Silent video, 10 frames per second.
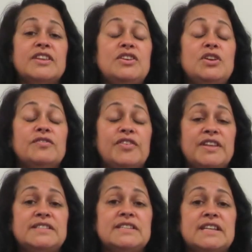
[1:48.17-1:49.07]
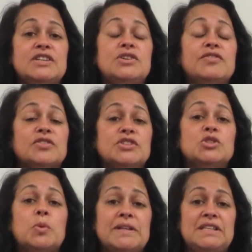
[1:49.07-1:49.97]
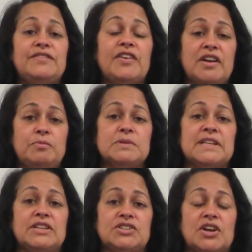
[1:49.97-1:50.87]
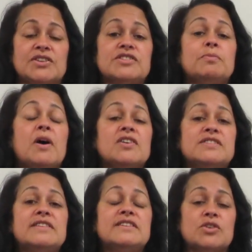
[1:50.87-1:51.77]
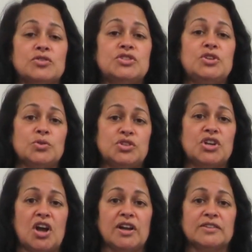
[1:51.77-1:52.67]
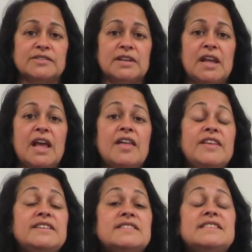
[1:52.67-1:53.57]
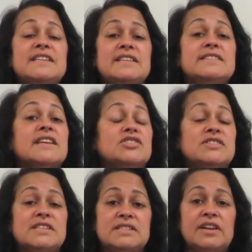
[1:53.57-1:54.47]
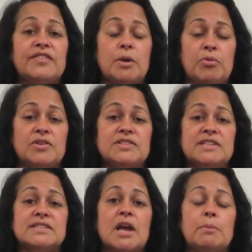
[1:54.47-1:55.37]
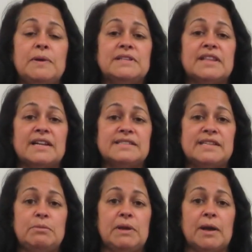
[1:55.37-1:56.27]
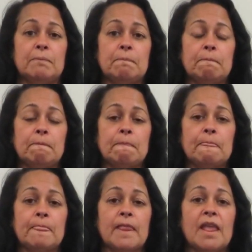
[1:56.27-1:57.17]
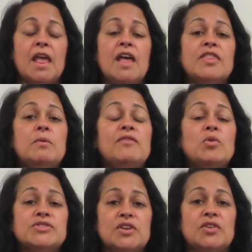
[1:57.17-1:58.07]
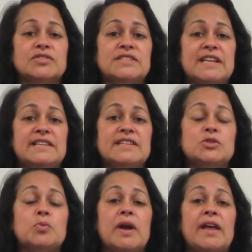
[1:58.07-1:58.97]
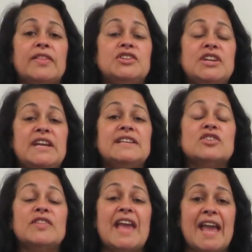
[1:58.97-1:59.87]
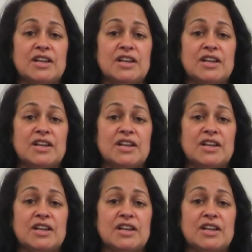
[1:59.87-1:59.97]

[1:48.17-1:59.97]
For this disease, you've got a 25% chance of passing this on to your child. These are diseases such as cystic fibrosis and beta thalassemia. Then we've also got diseases where the gene is on the